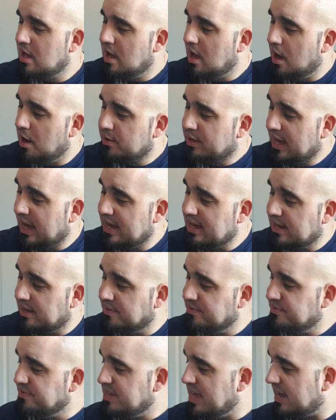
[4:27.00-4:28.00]
Okay,
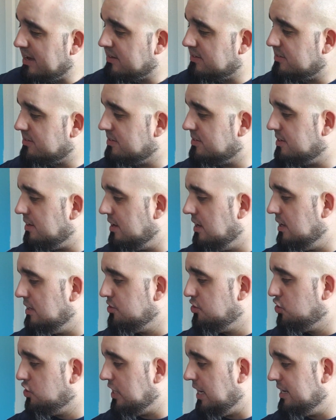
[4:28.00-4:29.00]
next
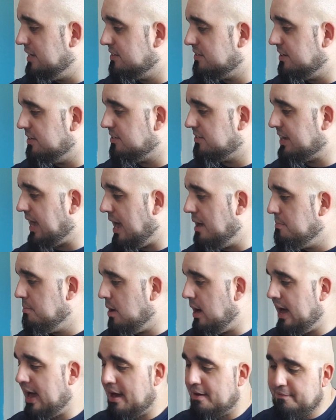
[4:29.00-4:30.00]
Genesis game
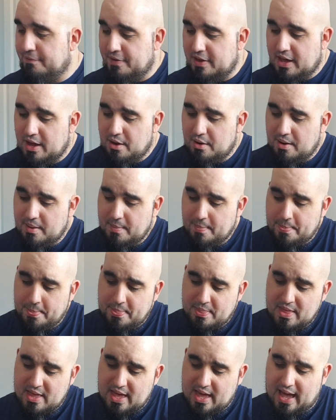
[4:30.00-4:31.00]
I have here,
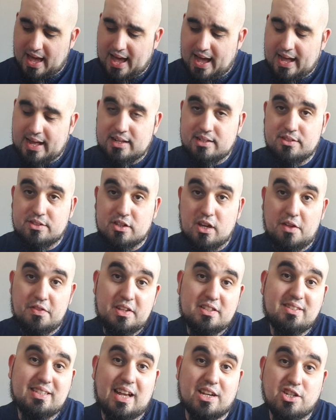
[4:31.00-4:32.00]
and
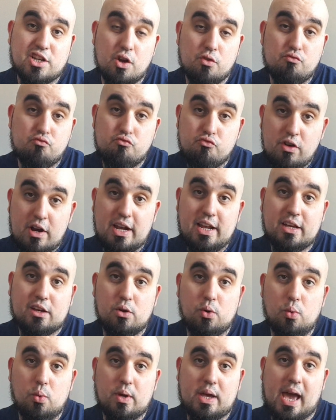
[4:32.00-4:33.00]
this is actually a really
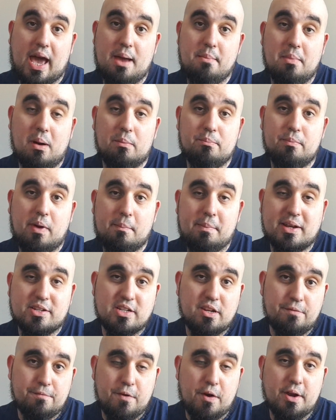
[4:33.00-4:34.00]
cool game. I'm
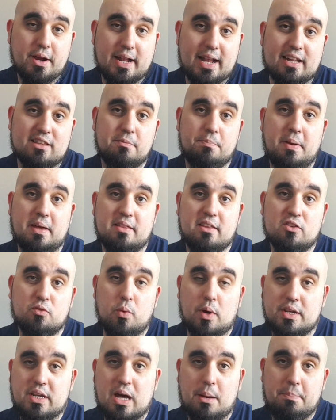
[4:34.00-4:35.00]
actually very glad to pick this
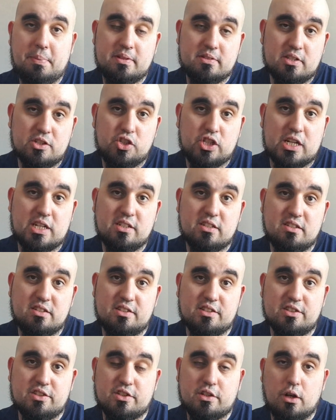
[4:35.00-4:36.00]
one up. It's a
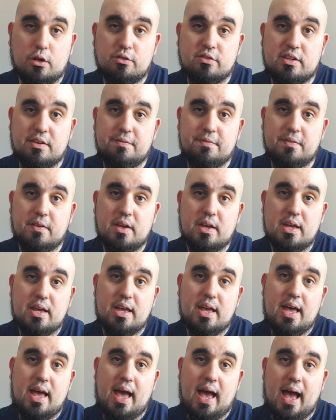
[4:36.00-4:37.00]
Genesis exclusive,
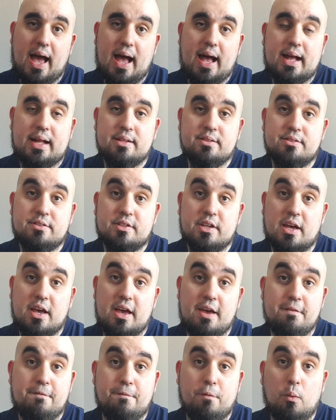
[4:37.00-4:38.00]
and
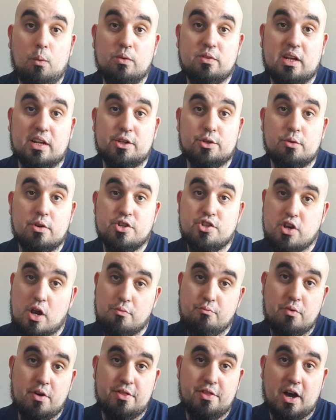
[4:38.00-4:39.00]
it falls under a
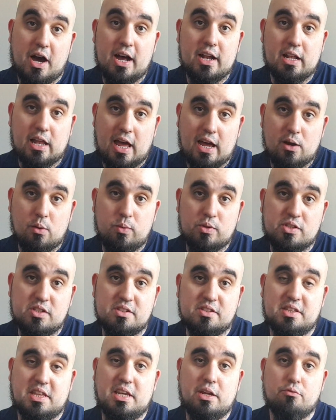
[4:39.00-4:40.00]
genre that I like, which
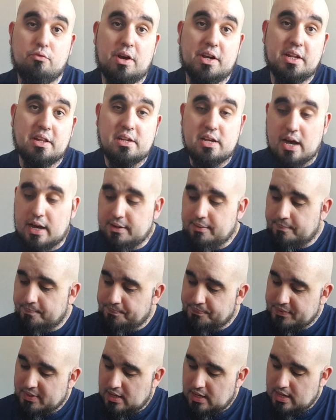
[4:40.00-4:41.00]
is the run and gun,
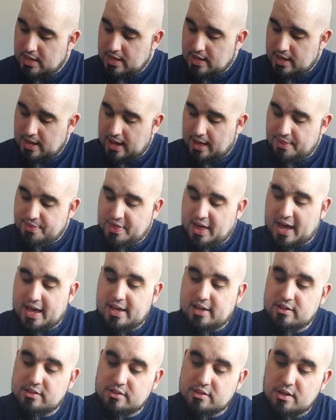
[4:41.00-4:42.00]
and that
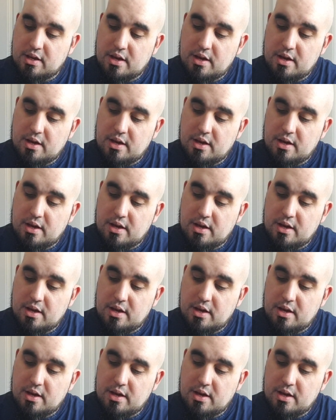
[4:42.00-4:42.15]
is